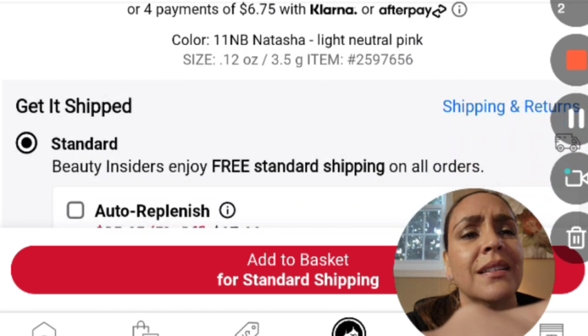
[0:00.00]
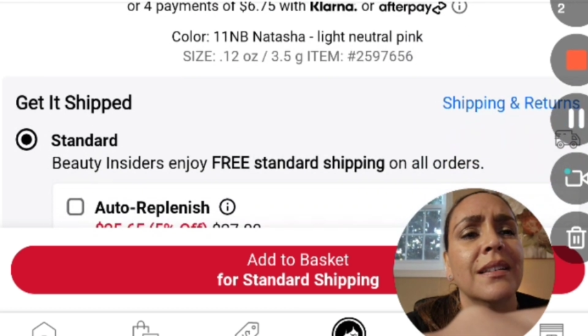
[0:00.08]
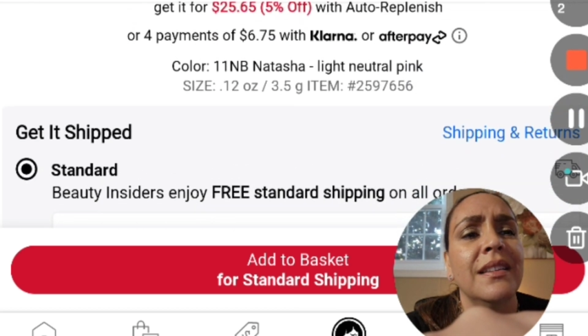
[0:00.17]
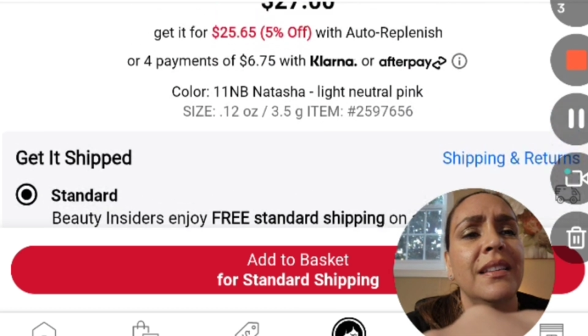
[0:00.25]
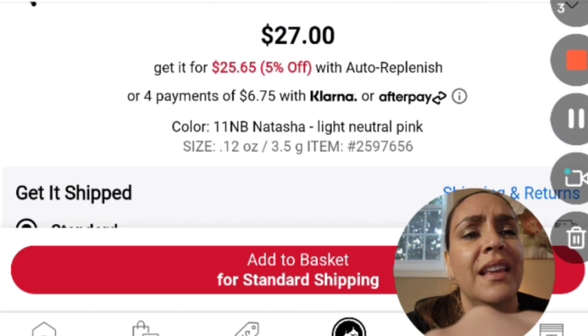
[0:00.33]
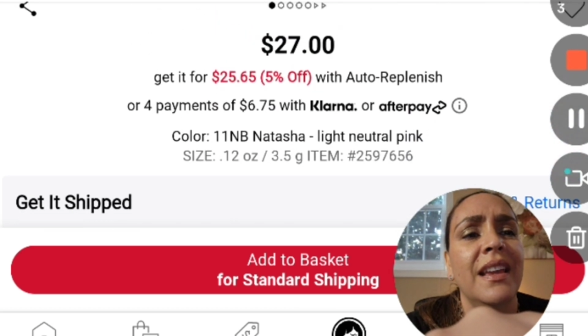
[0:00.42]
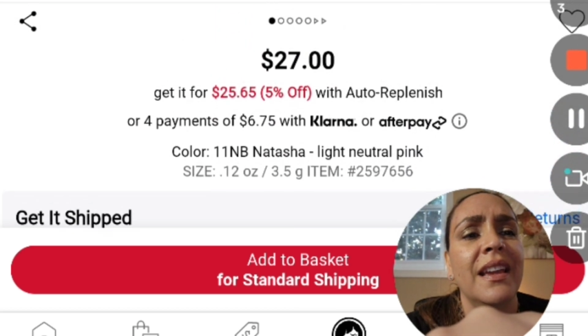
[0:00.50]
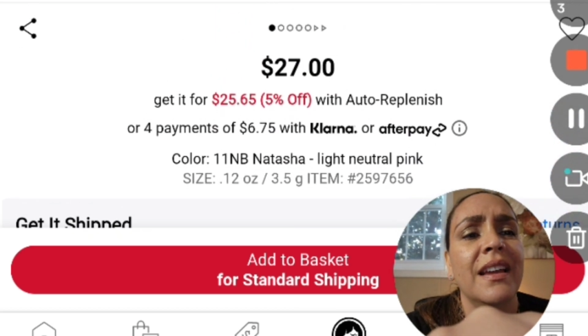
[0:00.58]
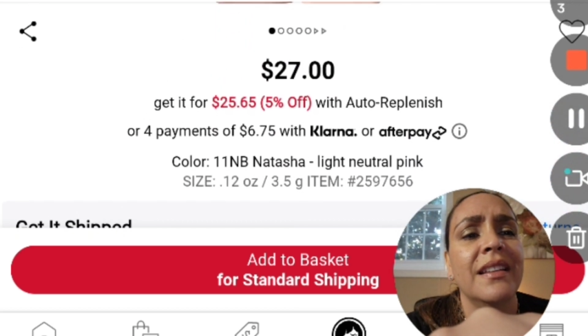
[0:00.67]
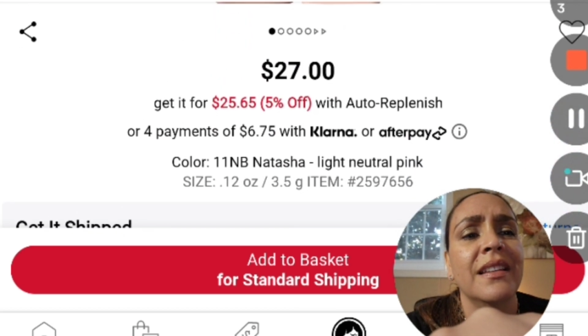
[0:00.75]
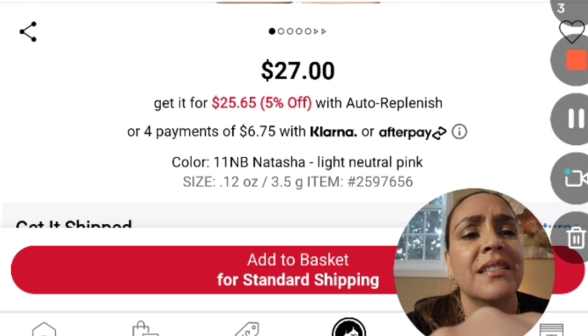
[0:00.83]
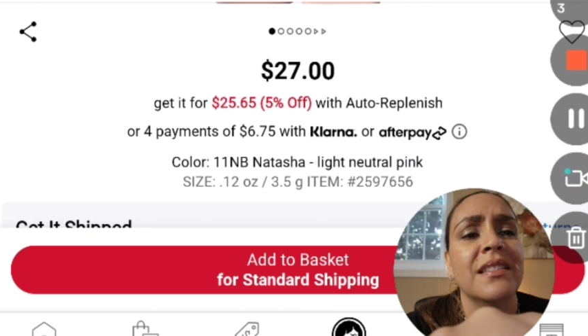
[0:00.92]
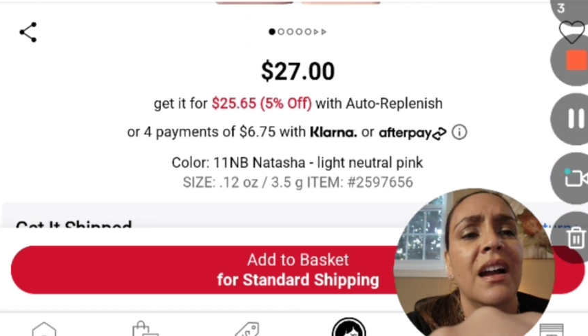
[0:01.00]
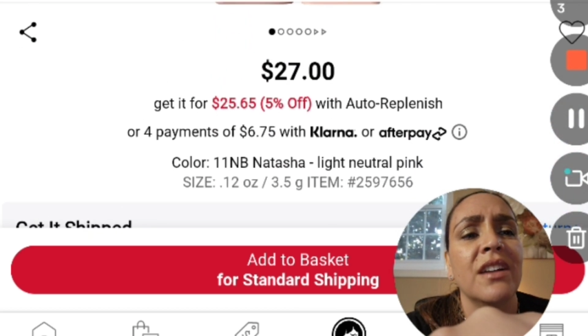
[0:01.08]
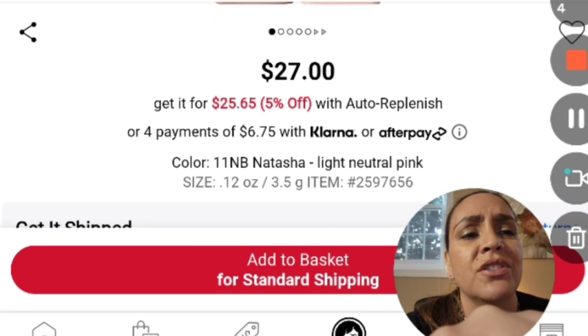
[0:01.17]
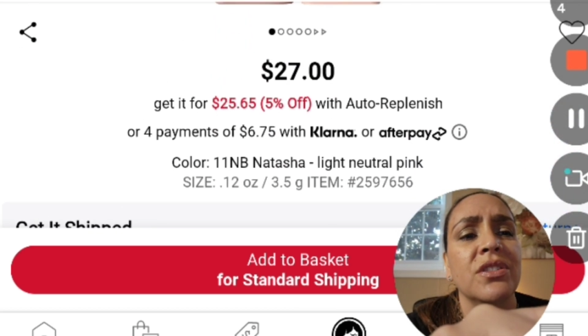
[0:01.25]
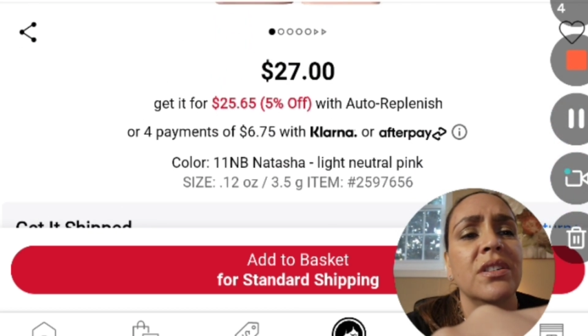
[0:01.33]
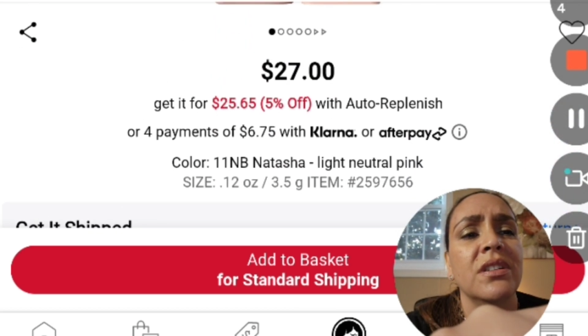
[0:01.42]
Yeah,
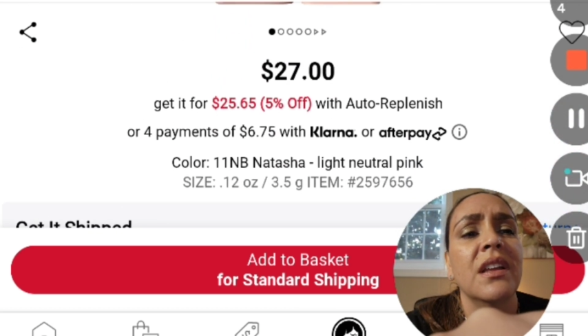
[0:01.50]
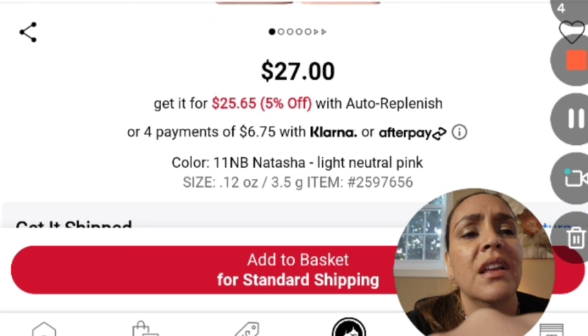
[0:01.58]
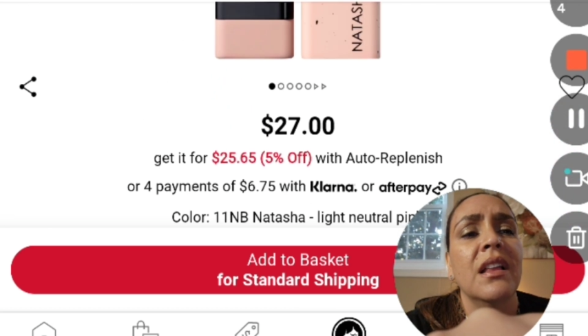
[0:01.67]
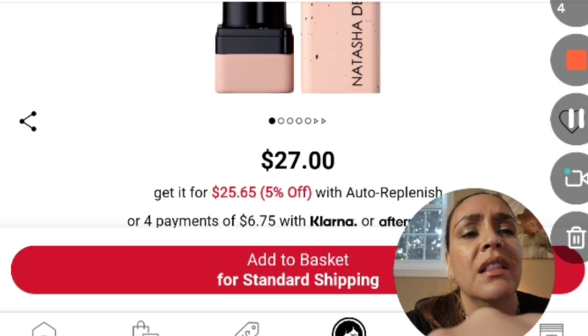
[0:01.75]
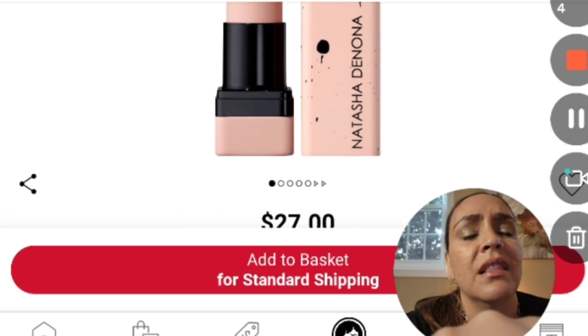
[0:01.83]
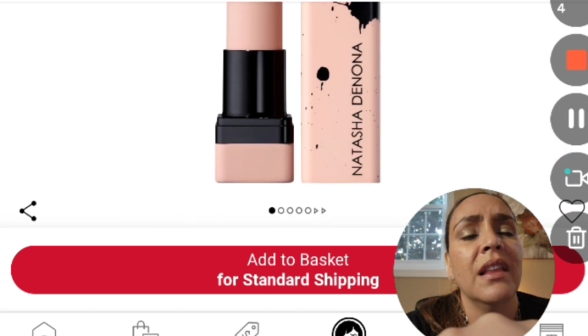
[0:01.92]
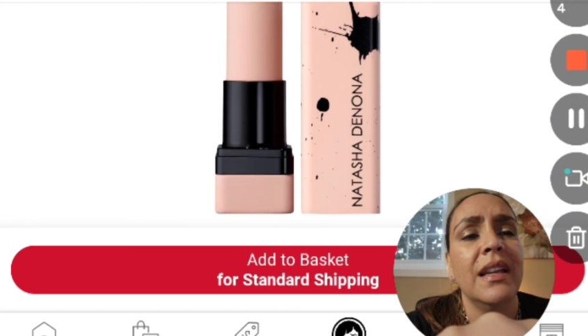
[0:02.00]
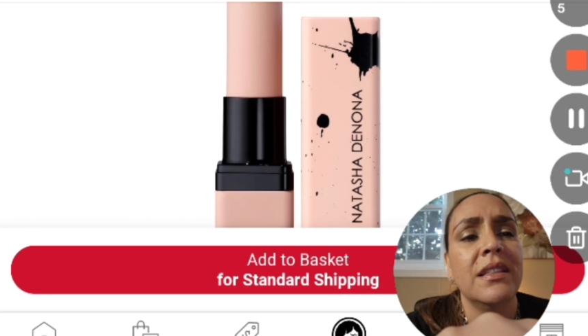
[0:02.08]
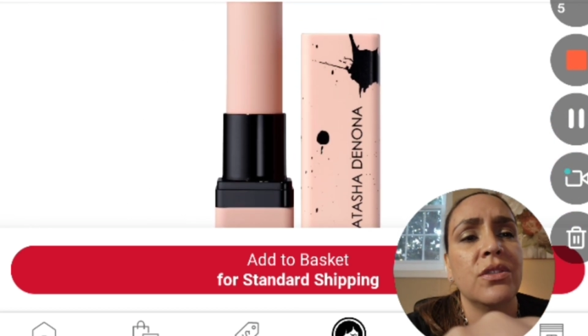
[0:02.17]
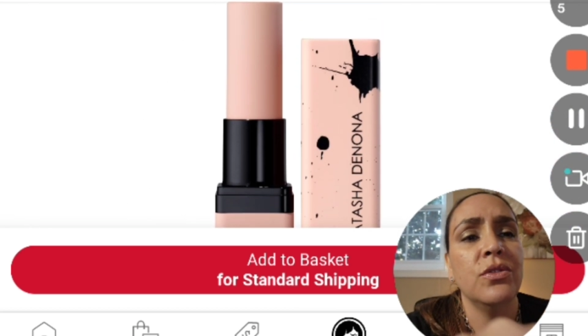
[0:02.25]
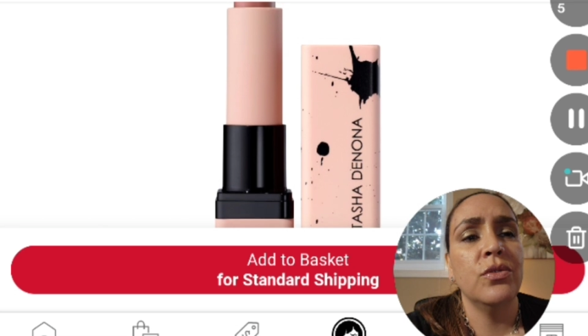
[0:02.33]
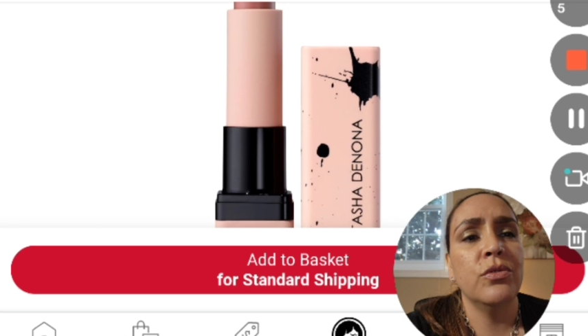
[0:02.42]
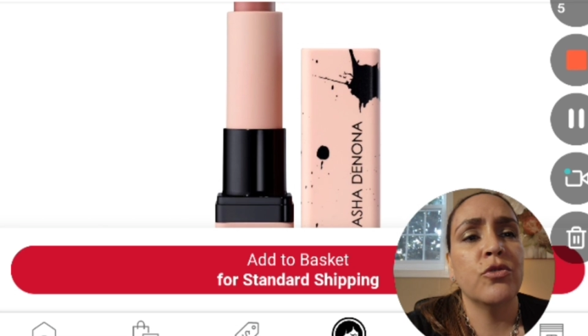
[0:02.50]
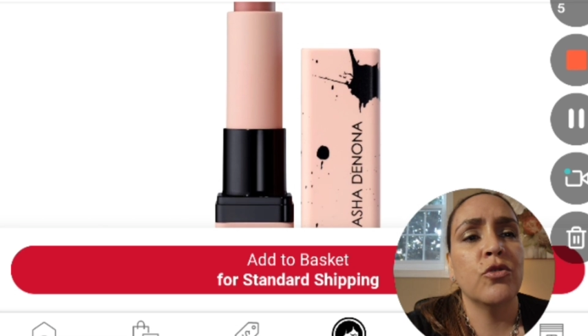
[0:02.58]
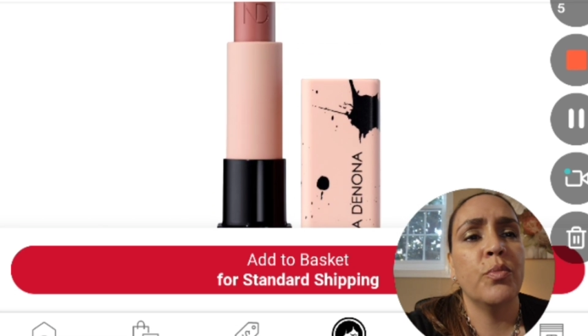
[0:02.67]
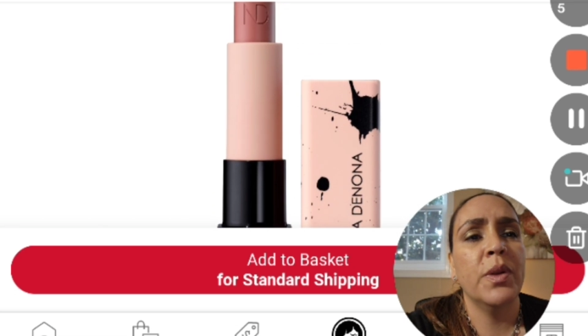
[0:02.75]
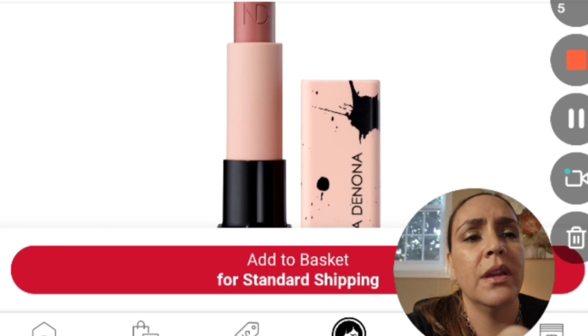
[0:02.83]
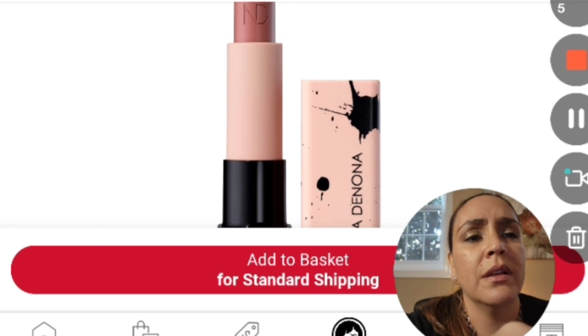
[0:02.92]
Natasha. Light neutral
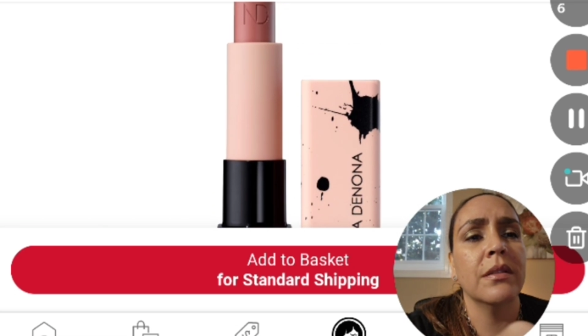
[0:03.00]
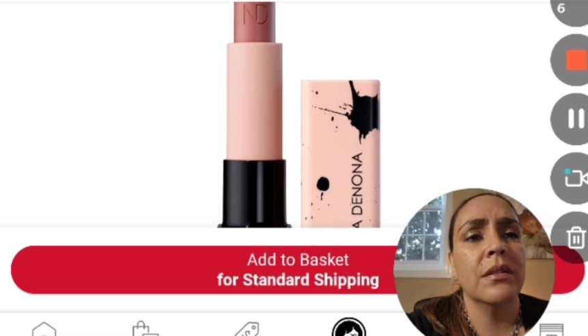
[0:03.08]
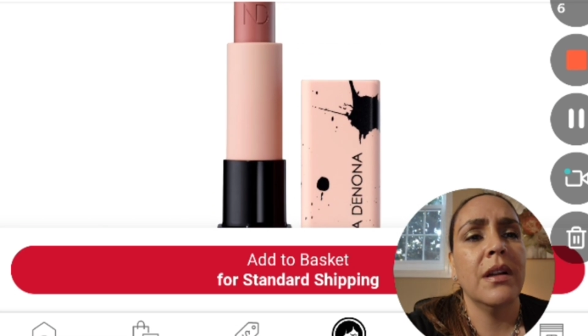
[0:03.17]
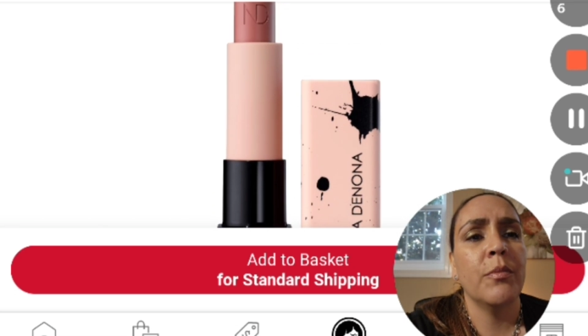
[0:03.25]
pink. Look how